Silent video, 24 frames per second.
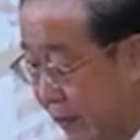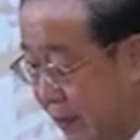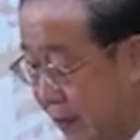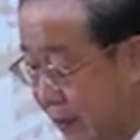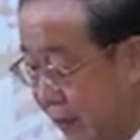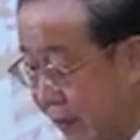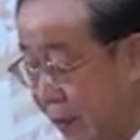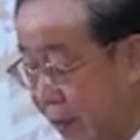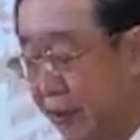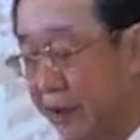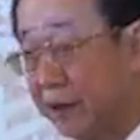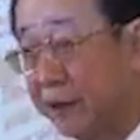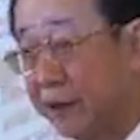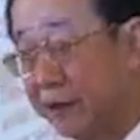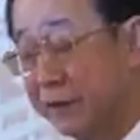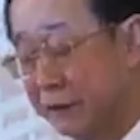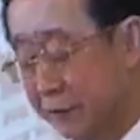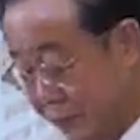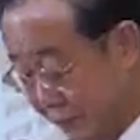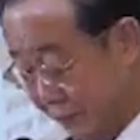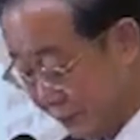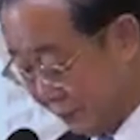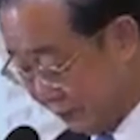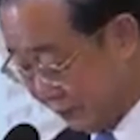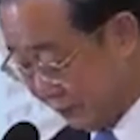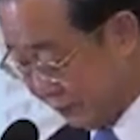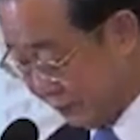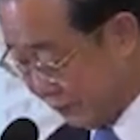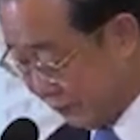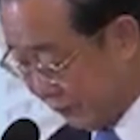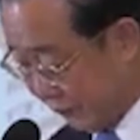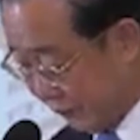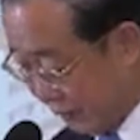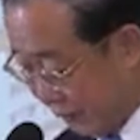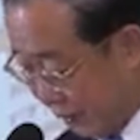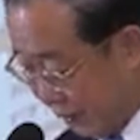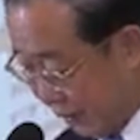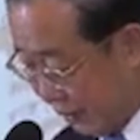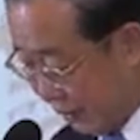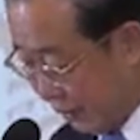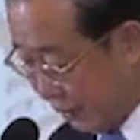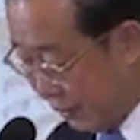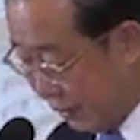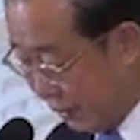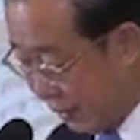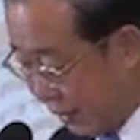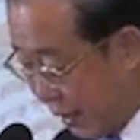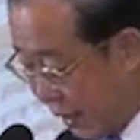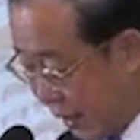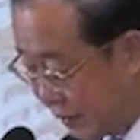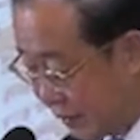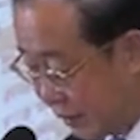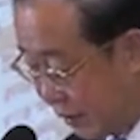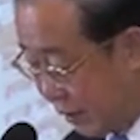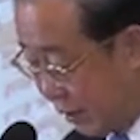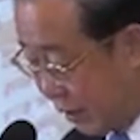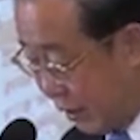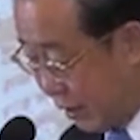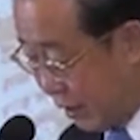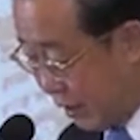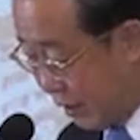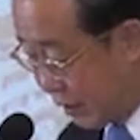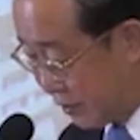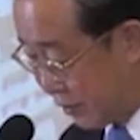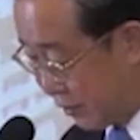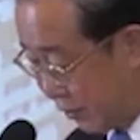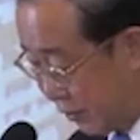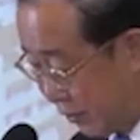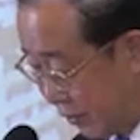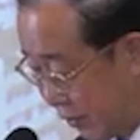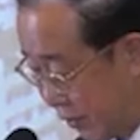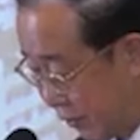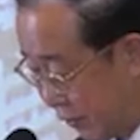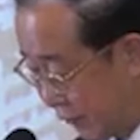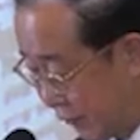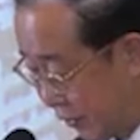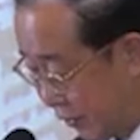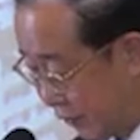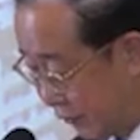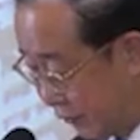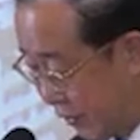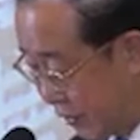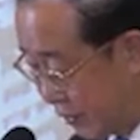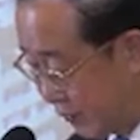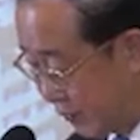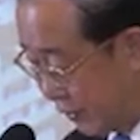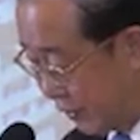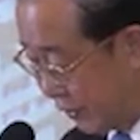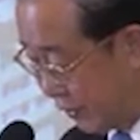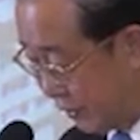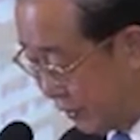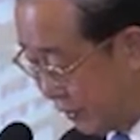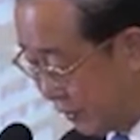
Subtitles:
Second, the acceleration of investment